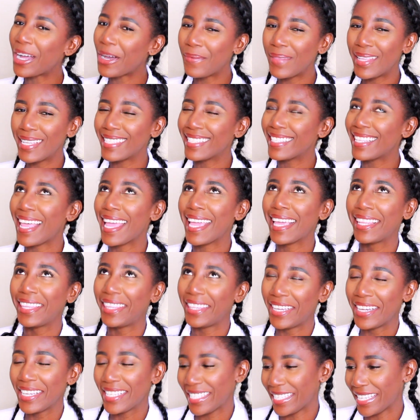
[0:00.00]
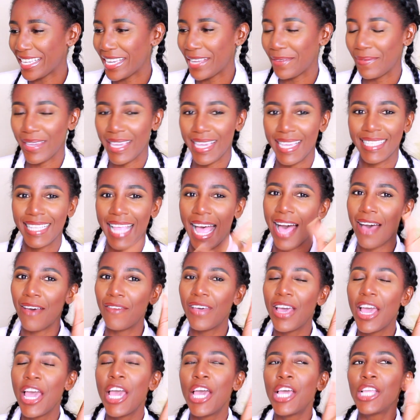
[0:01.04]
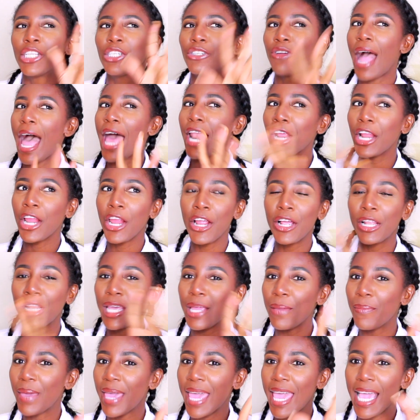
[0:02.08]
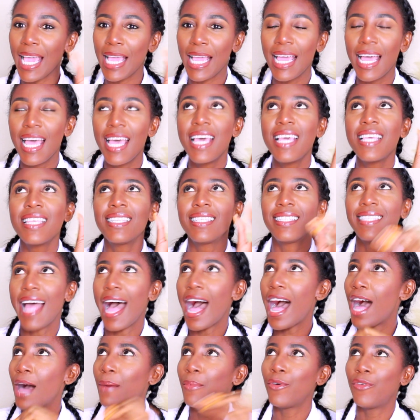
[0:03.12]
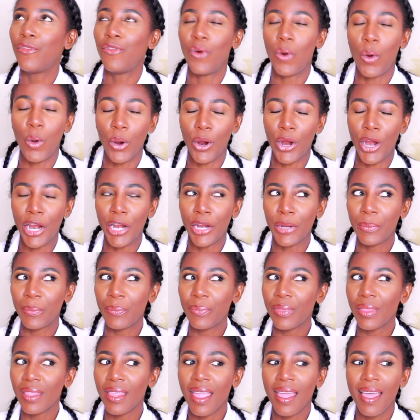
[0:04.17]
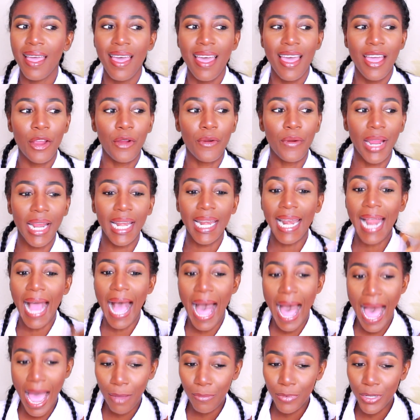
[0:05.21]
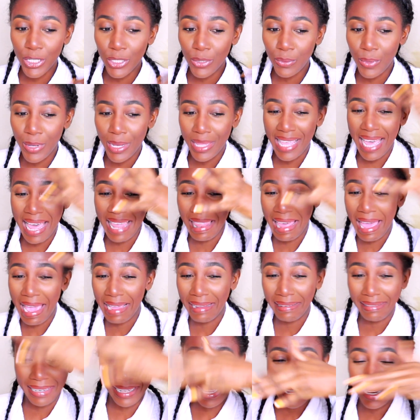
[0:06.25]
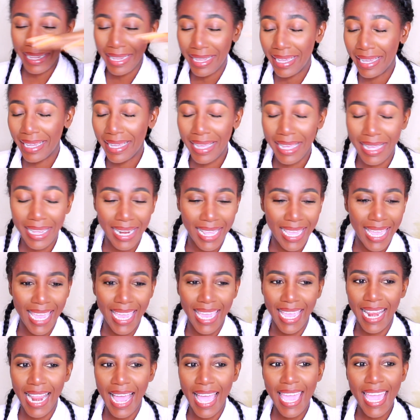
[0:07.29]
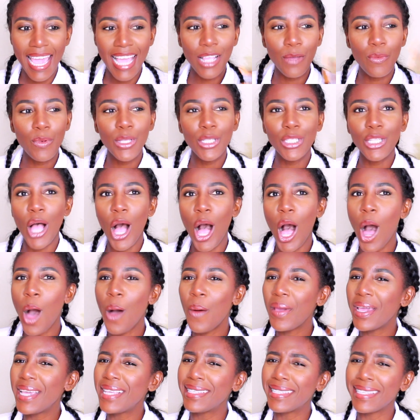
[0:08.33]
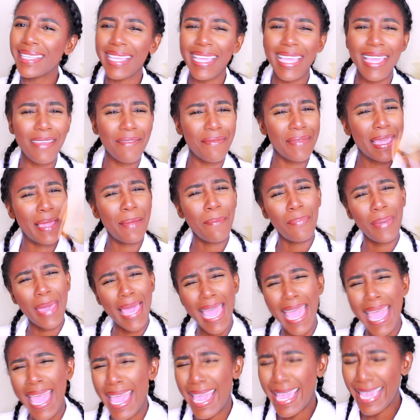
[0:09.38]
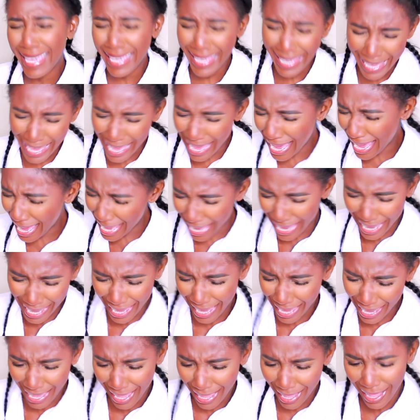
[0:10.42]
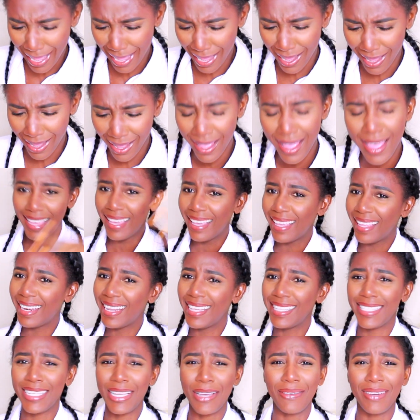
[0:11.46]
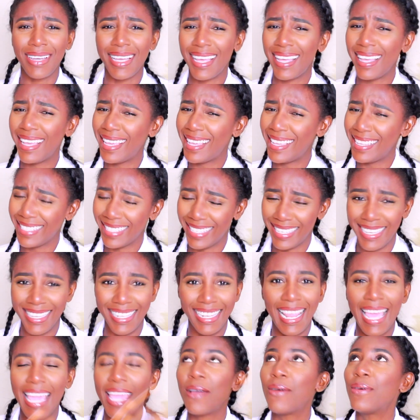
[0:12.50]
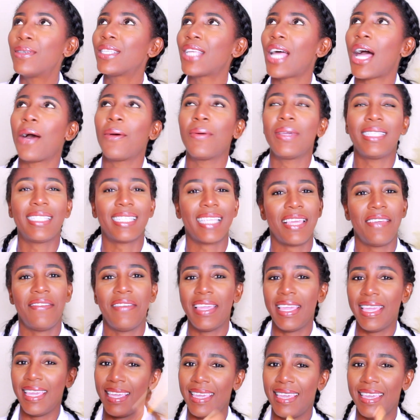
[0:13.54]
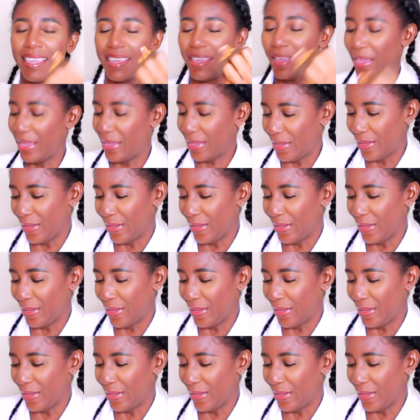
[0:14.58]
this like looks good because I've tried a curly bang style before. Granted, I was the one that like did it and cut it in. It was always giving pinky. This your cousin, like it was always giving him.